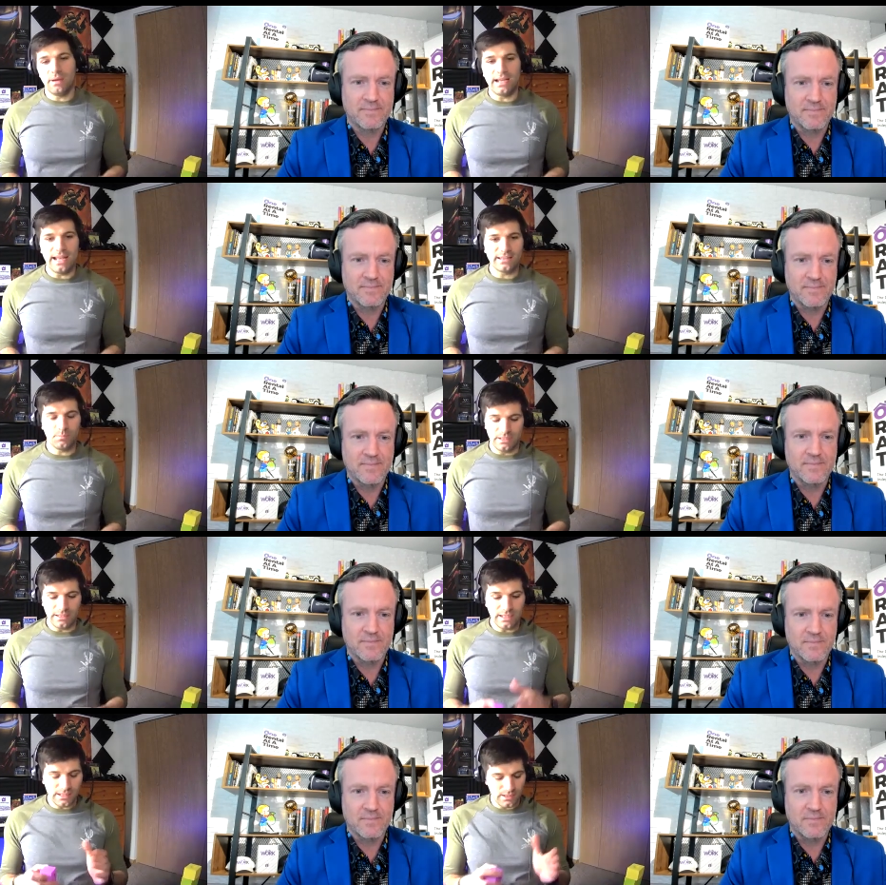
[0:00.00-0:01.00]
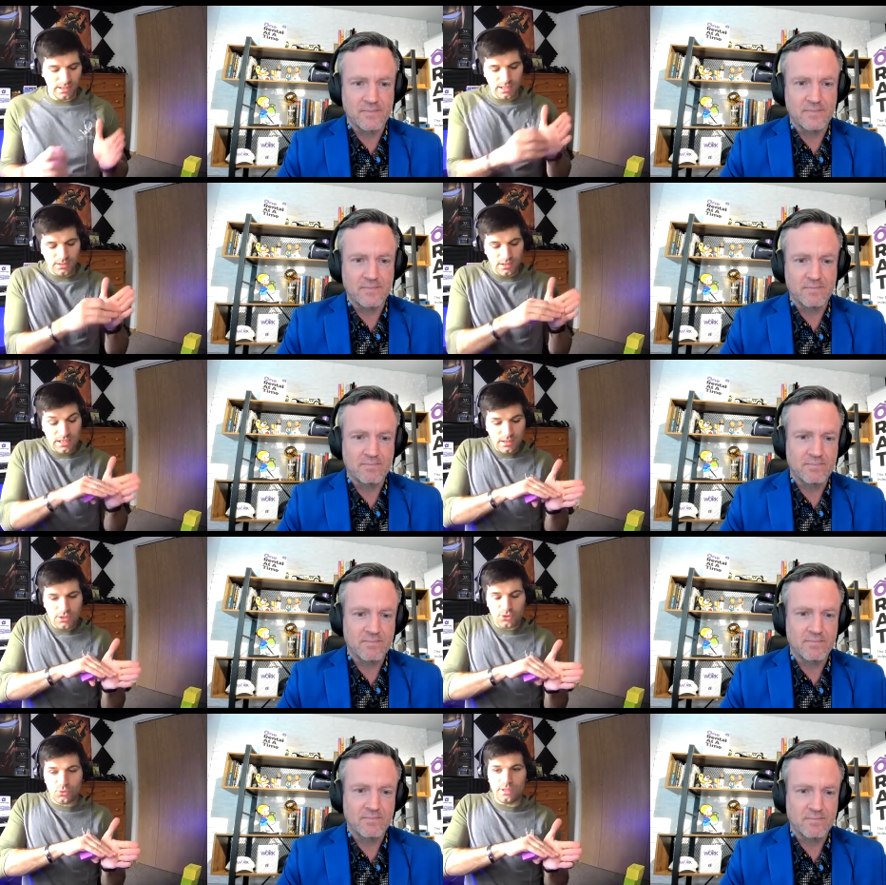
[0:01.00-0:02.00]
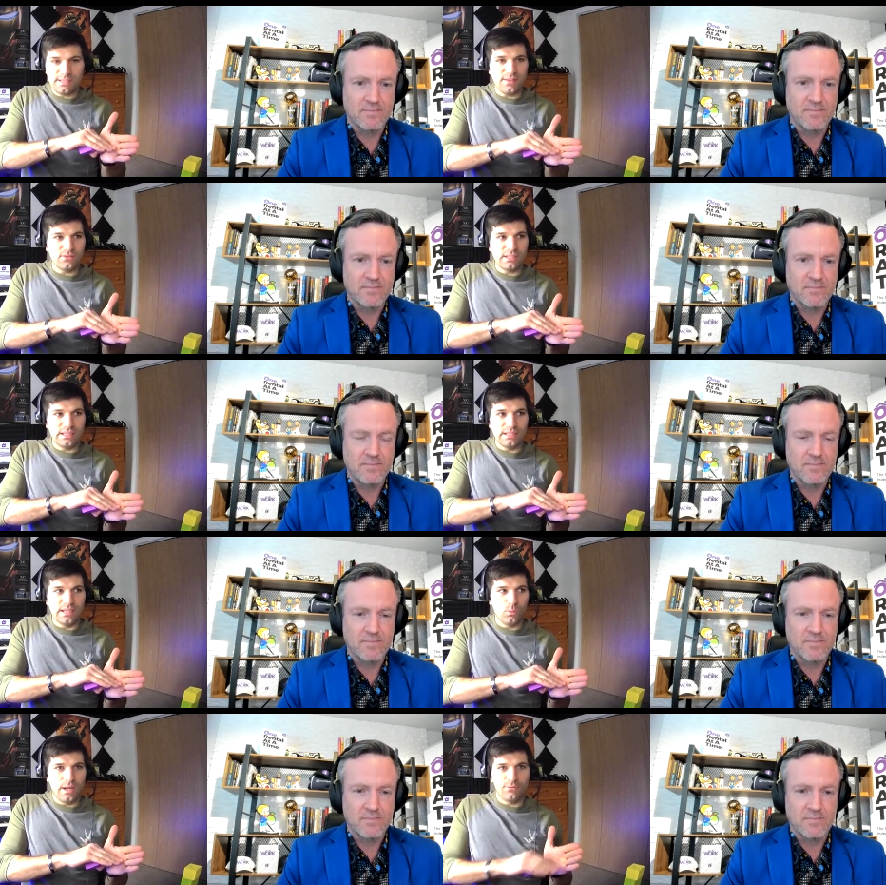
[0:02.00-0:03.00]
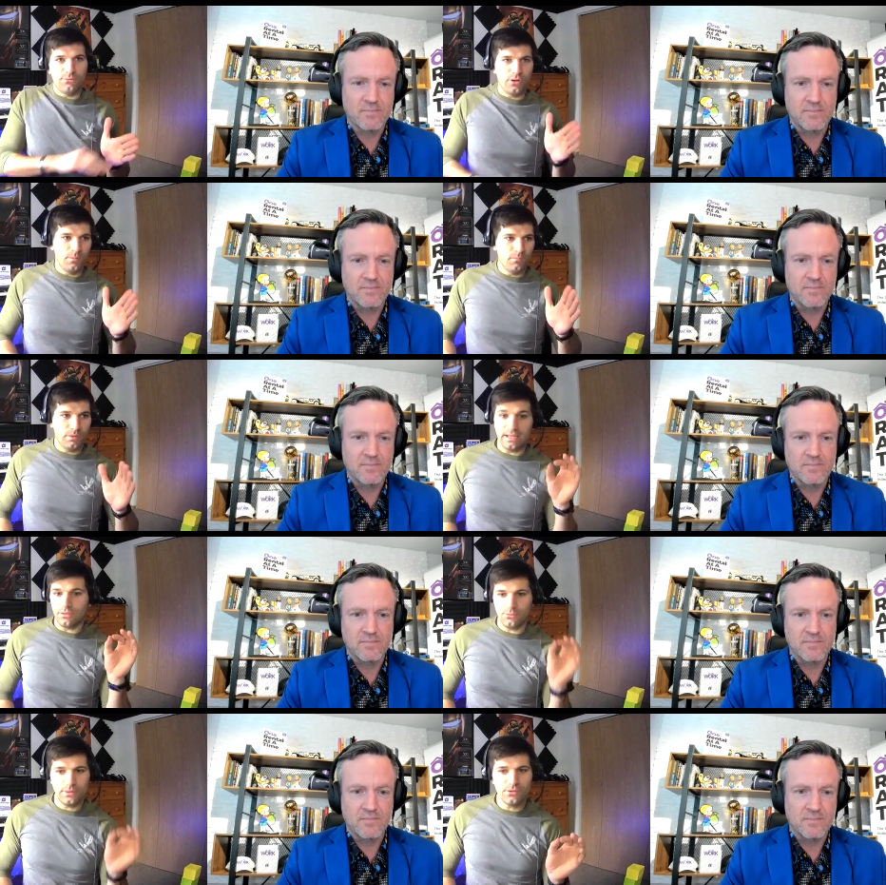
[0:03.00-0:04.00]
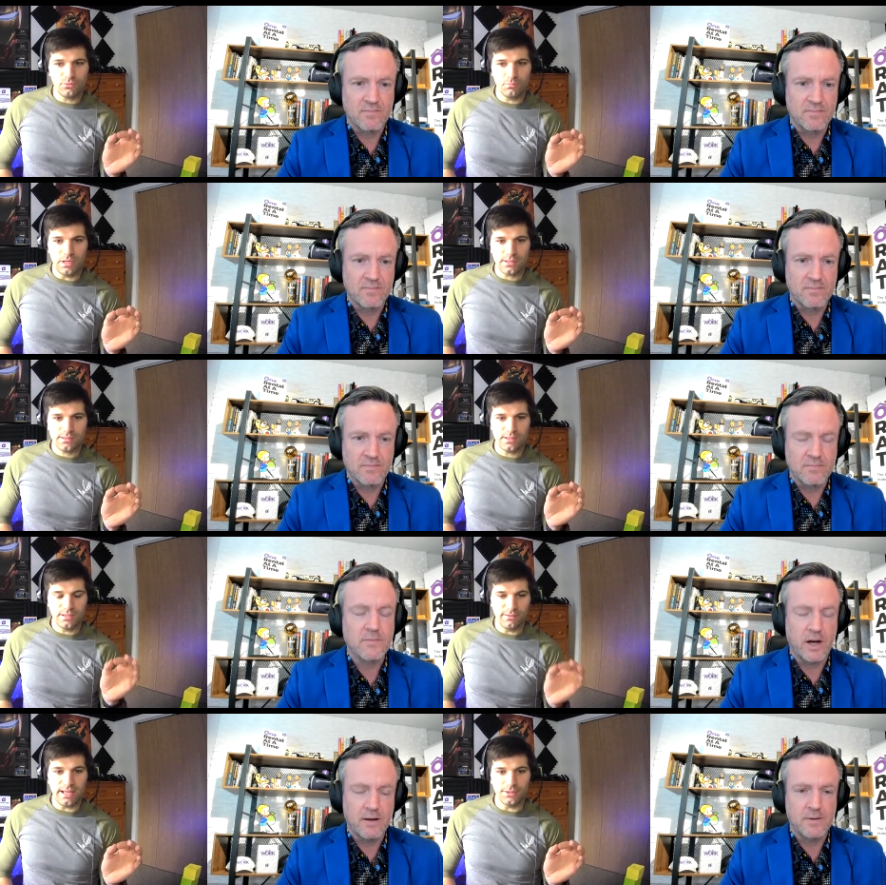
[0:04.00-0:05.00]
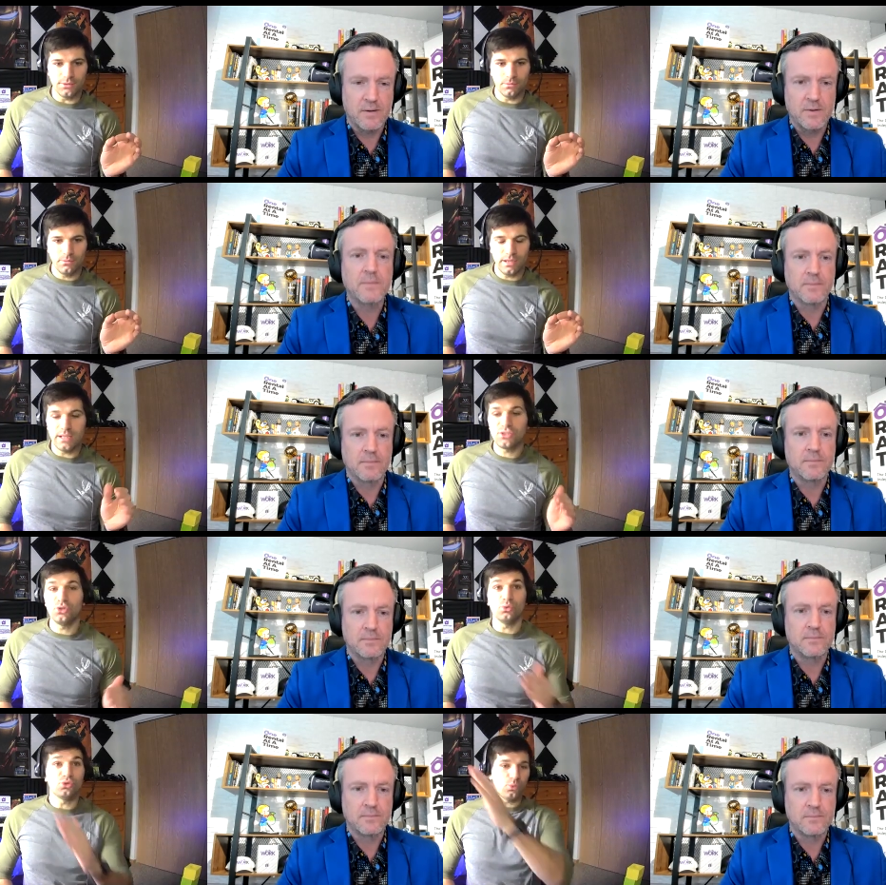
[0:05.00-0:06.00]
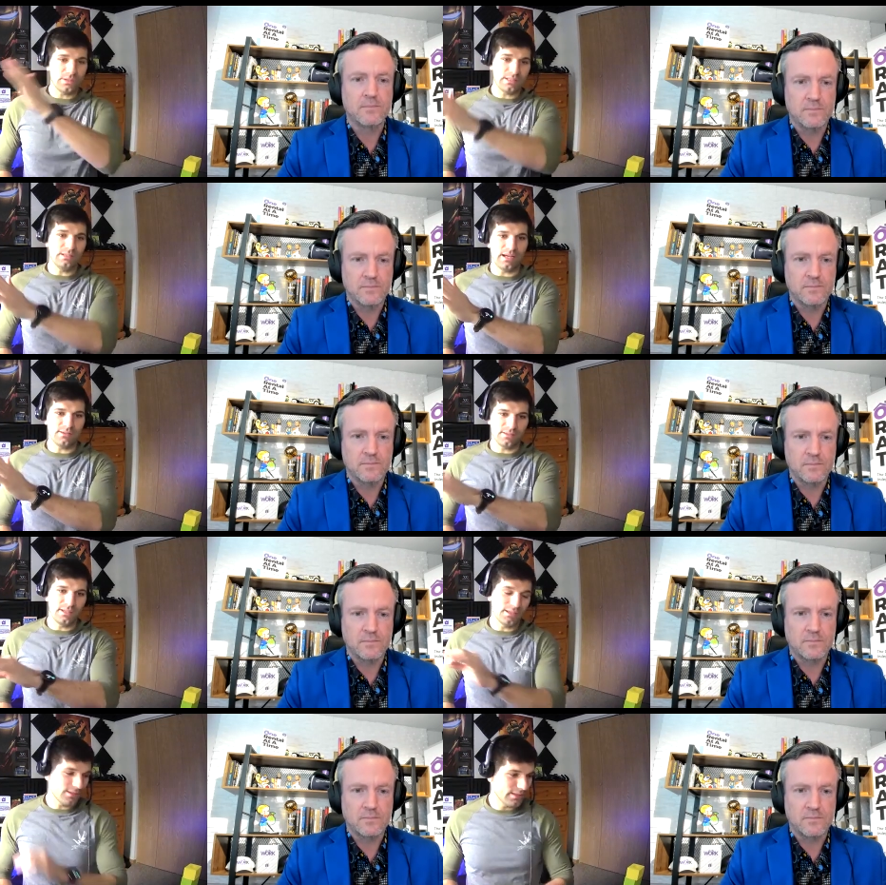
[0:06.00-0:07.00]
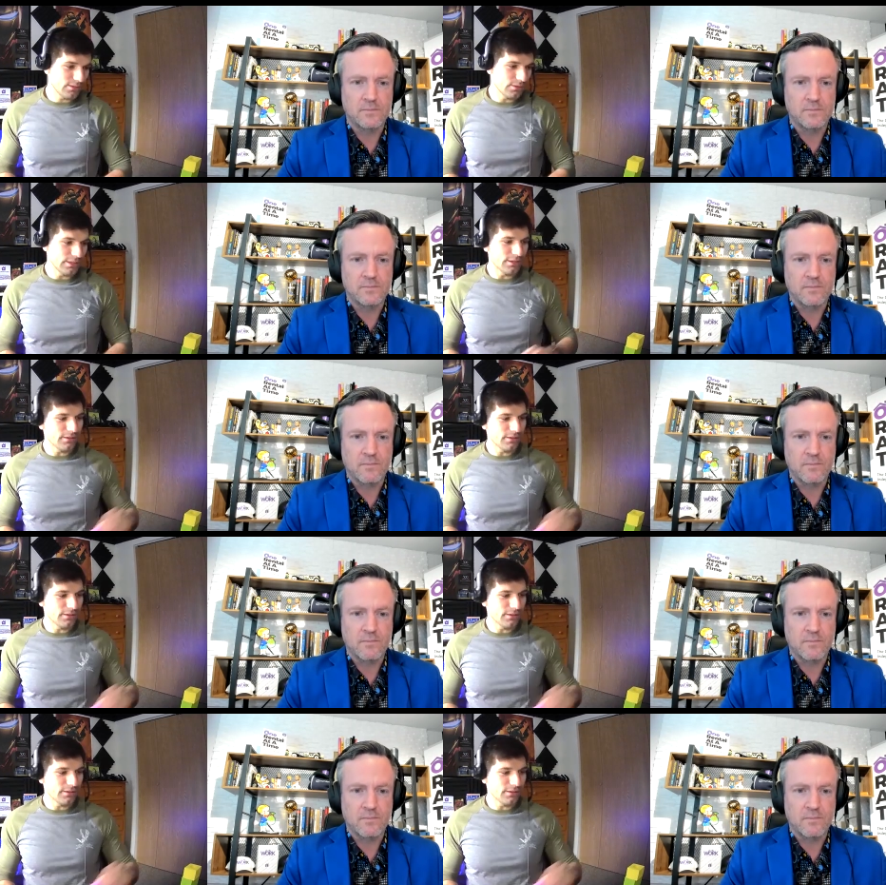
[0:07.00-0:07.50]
Speaker 1: buy at the peak. It, it, in in the year 2017, it went from like 300 bucks in value to 20,000 in a single year.